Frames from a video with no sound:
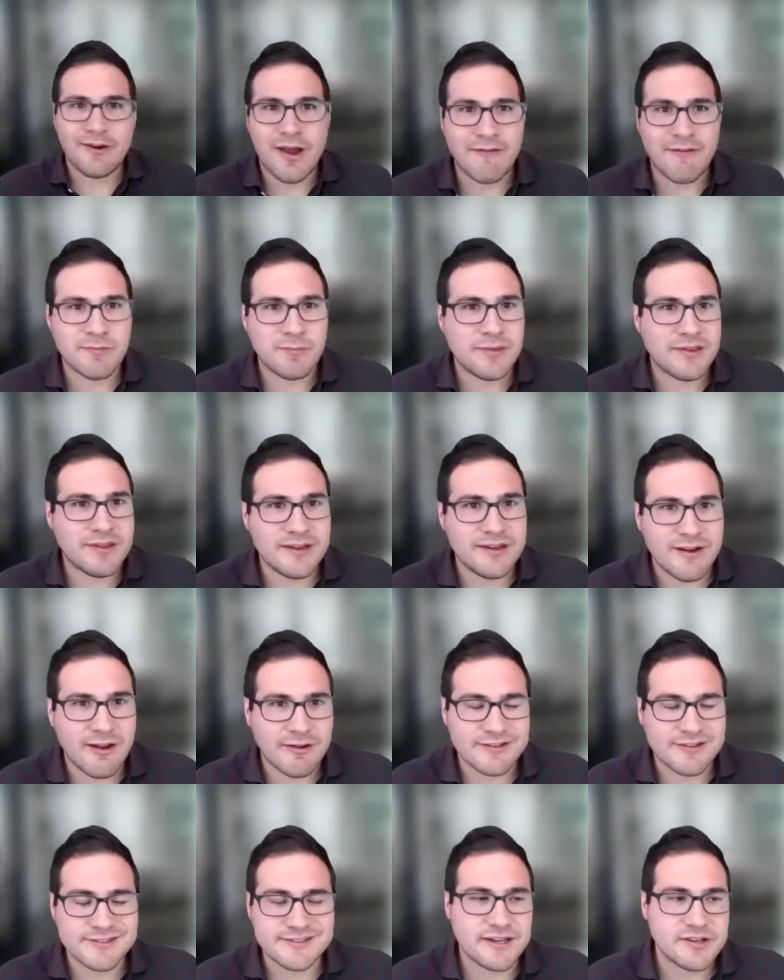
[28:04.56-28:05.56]
know, have a million
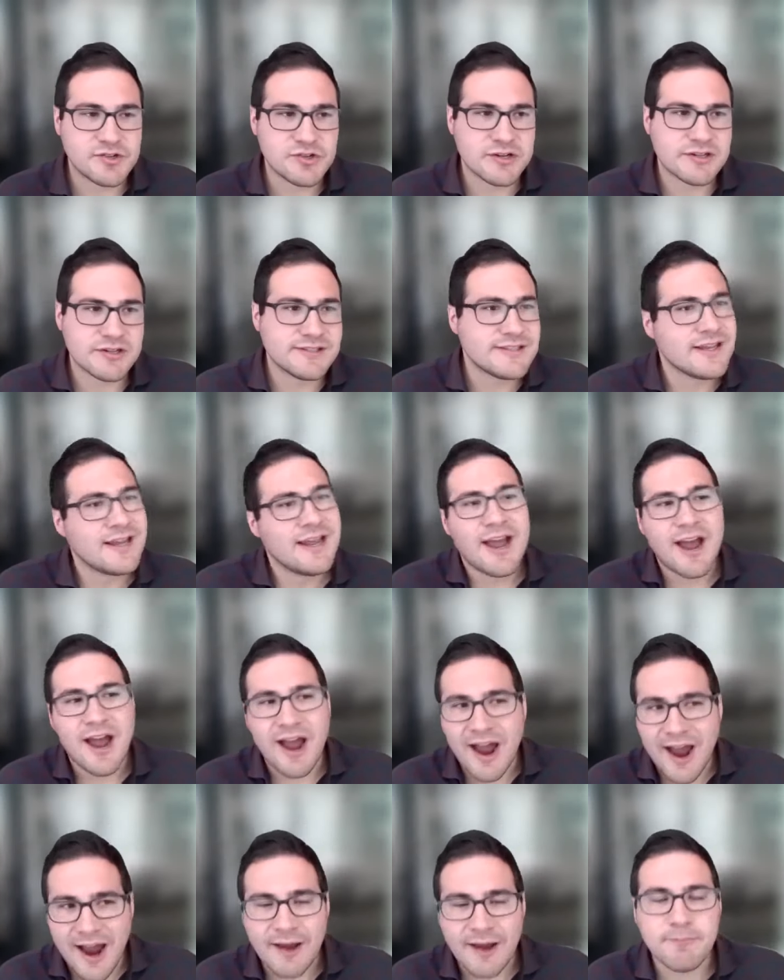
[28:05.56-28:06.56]
dollars in interest,
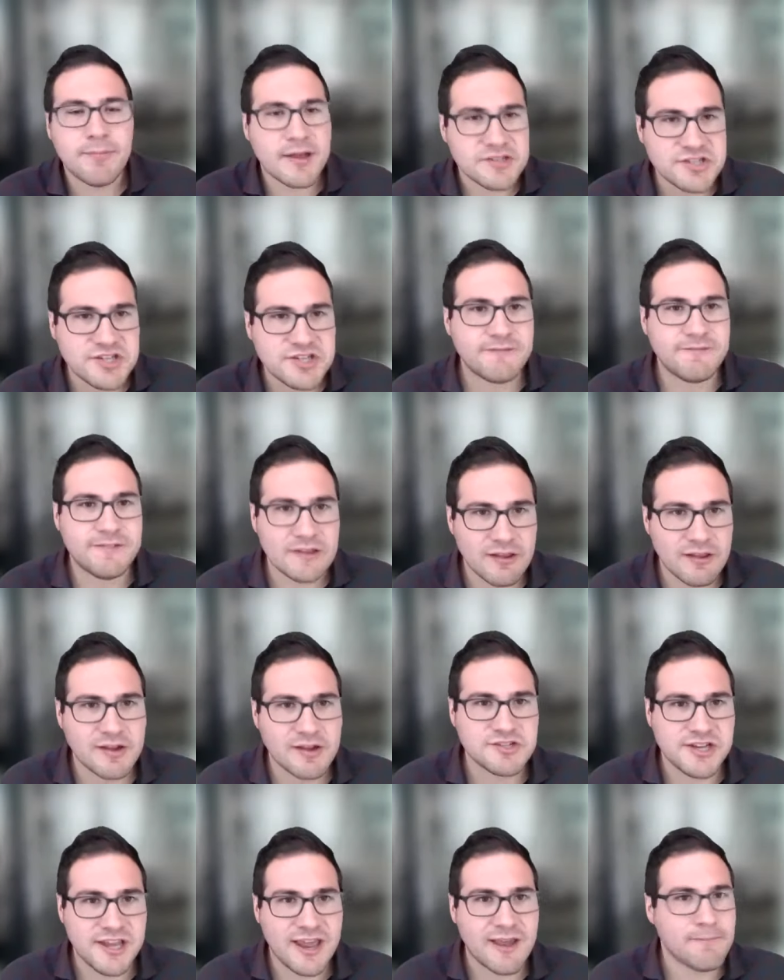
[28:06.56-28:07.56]
I bet you if you
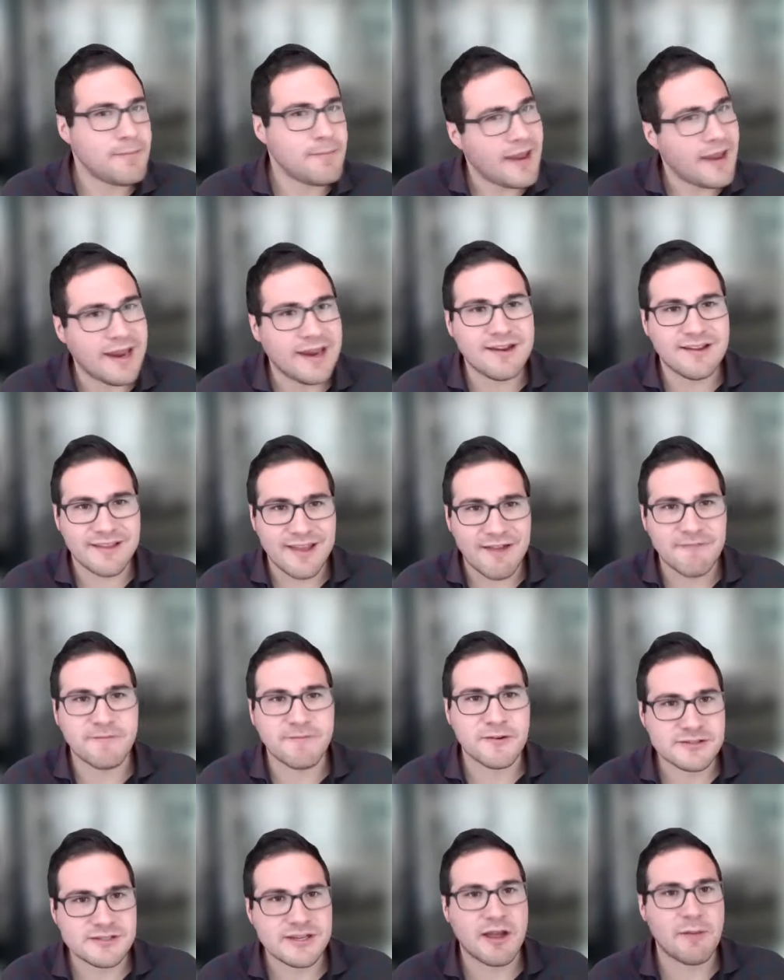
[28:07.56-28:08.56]
launch campaign in that
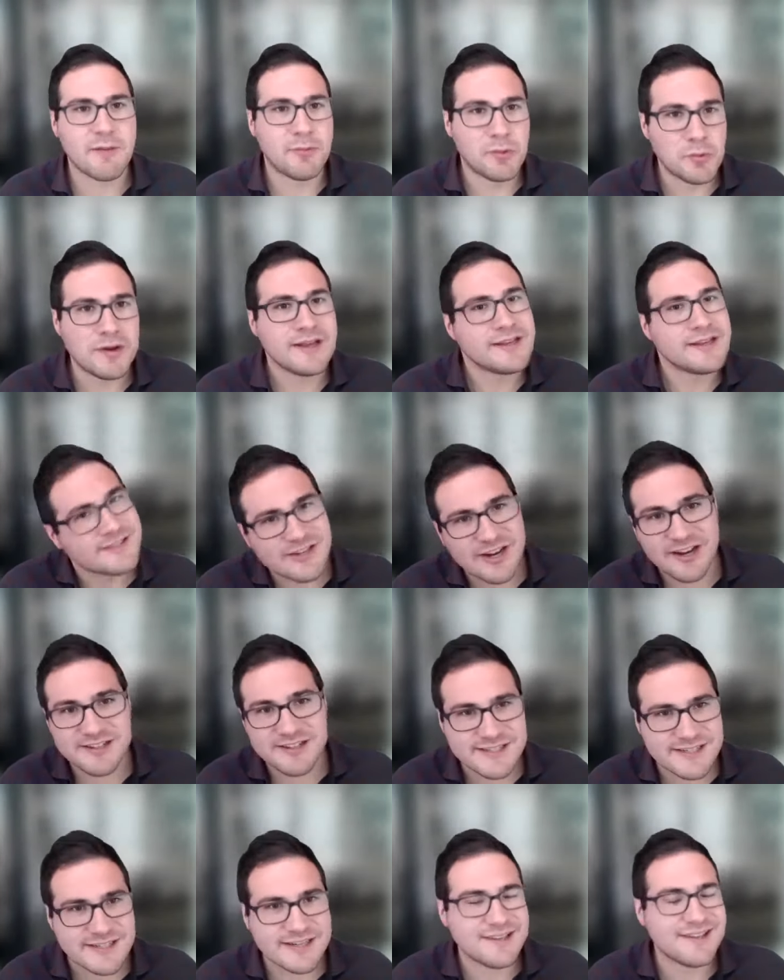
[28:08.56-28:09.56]
first couple weeks, you're going
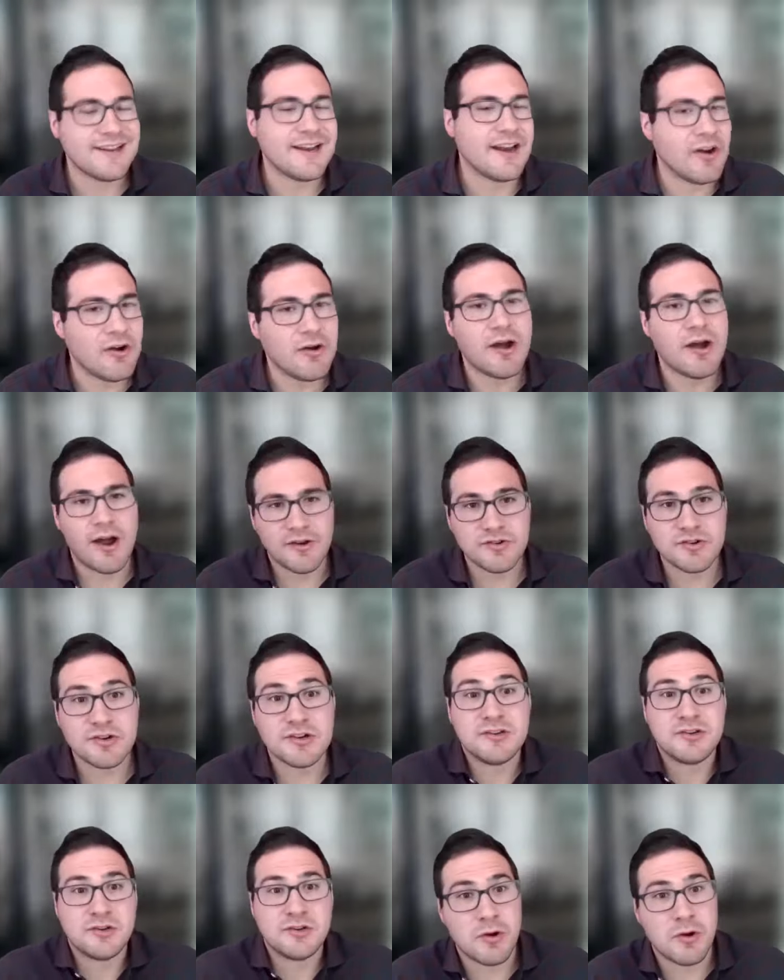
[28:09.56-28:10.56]
to see, you know,
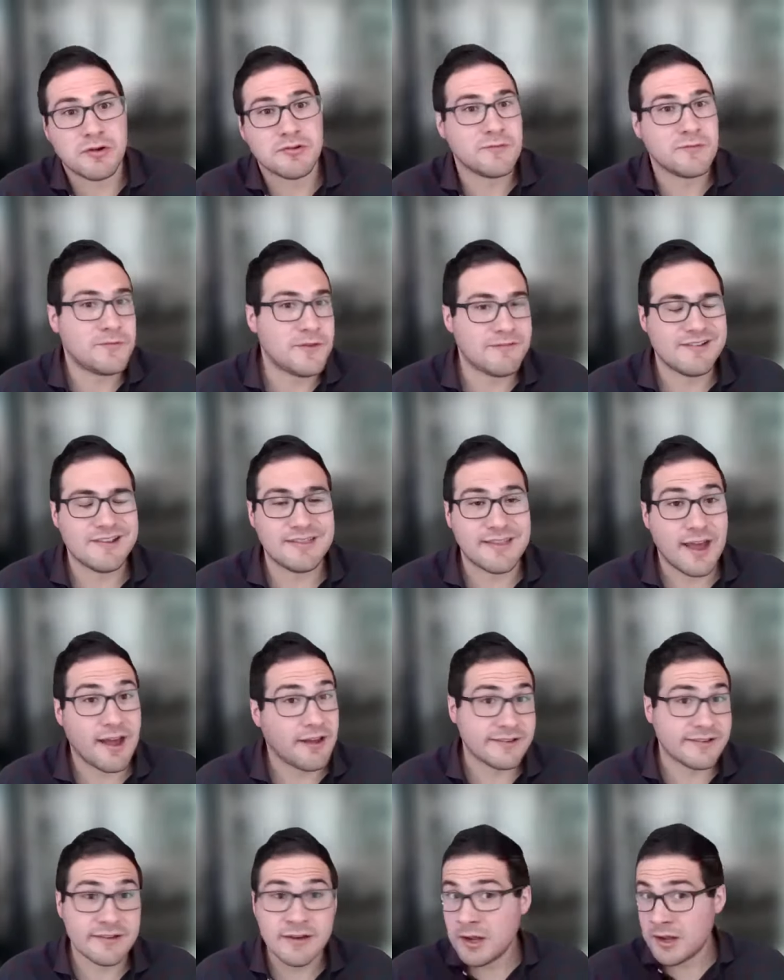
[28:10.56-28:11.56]
100,
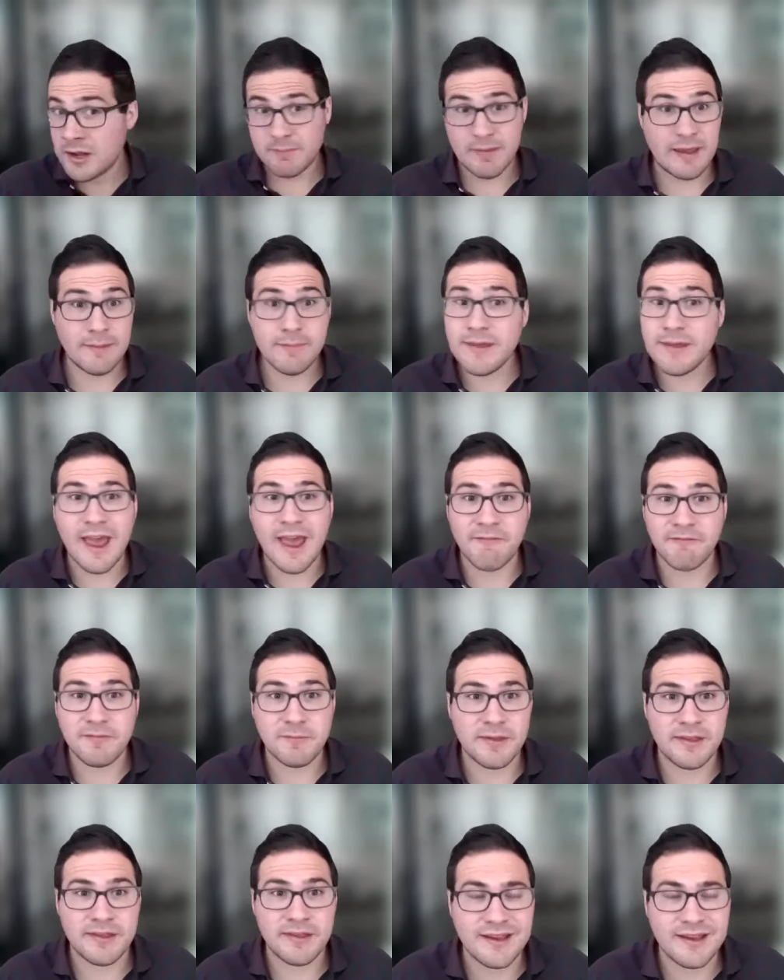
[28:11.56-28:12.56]
250,000, maybe half a
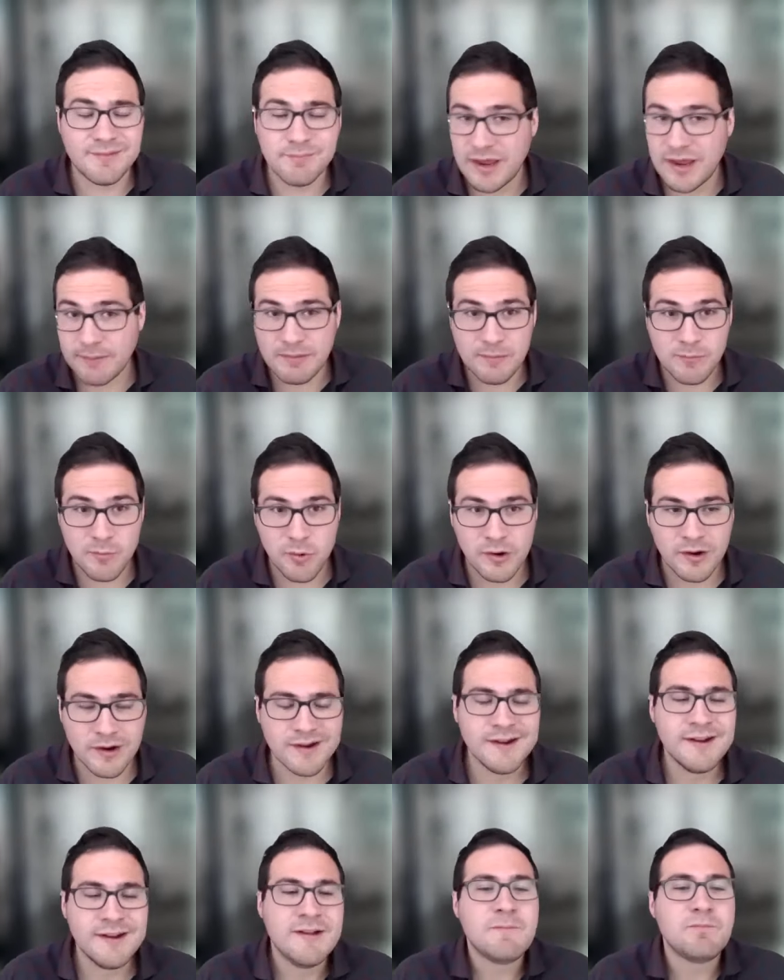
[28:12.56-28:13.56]
million, maybe
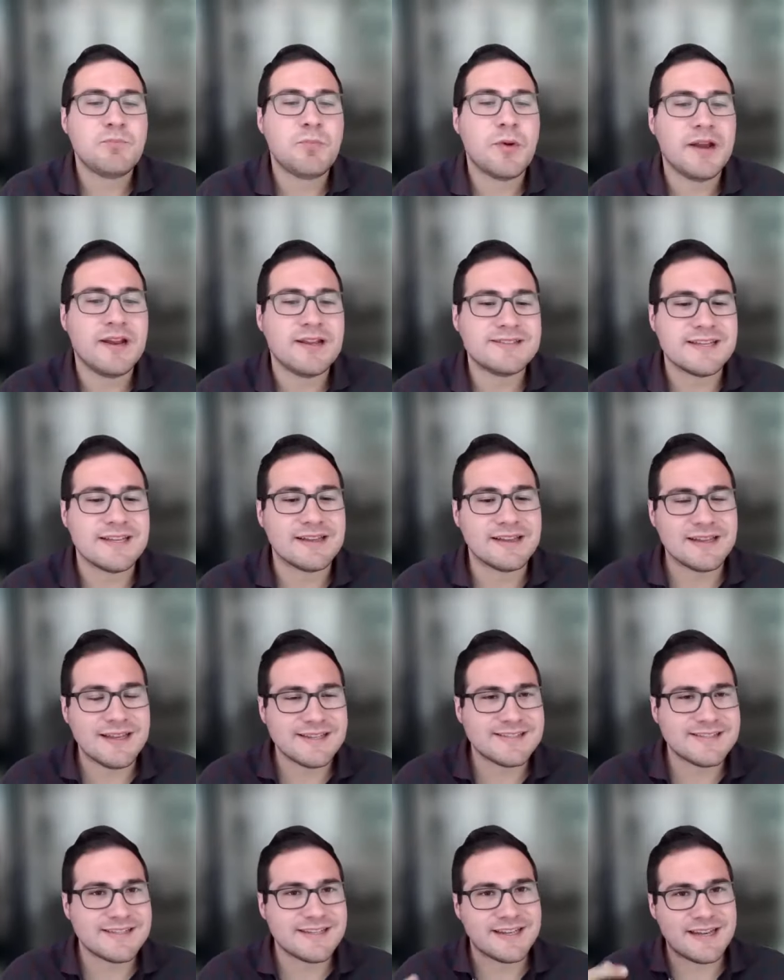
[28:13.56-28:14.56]
more, but it's at
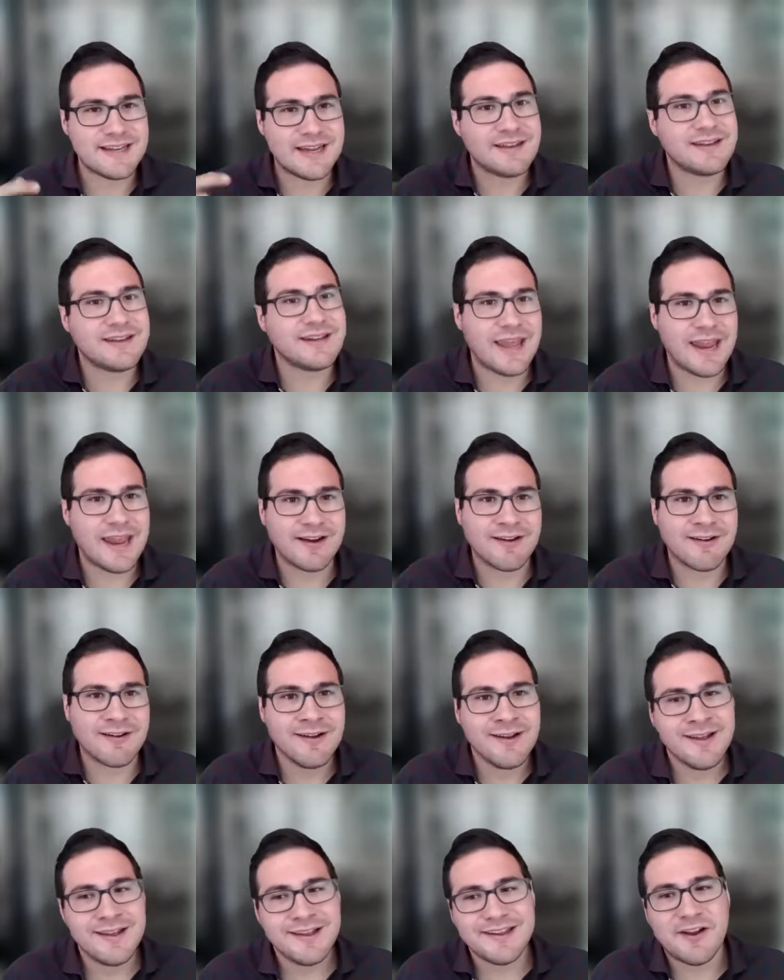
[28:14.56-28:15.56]
least an indicator.